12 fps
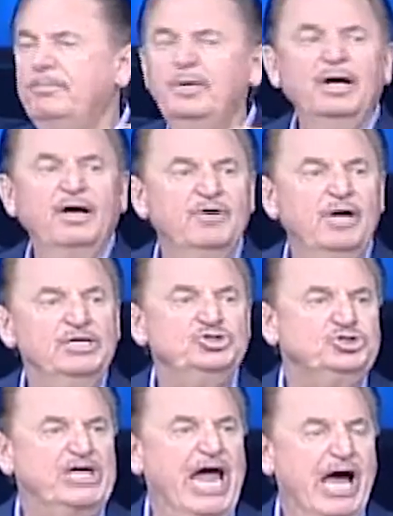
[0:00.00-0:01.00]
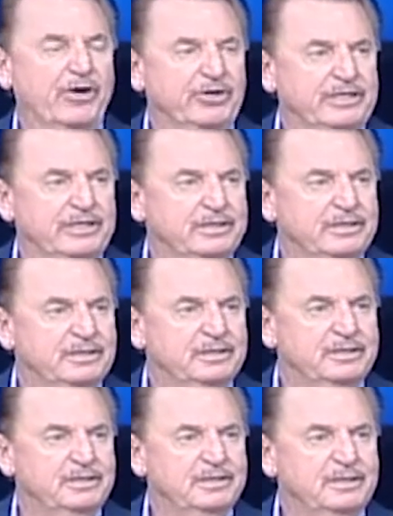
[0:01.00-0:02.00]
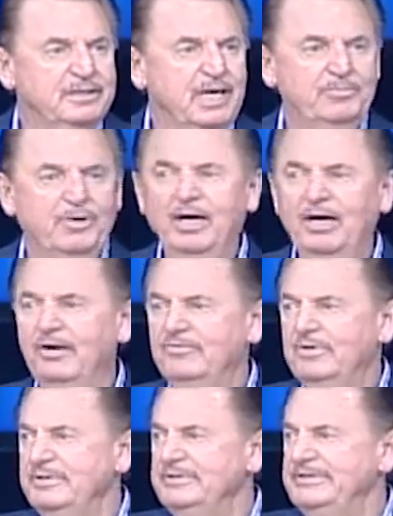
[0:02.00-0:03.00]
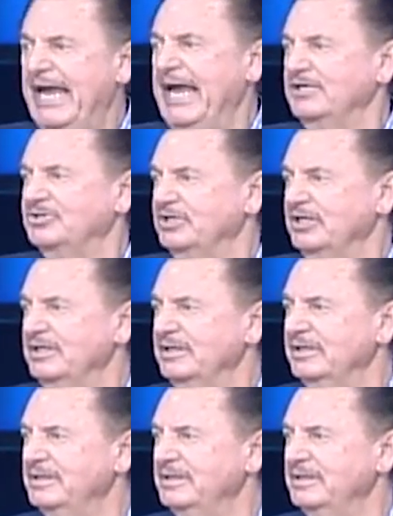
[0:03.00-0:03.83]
above shouting, above dancing.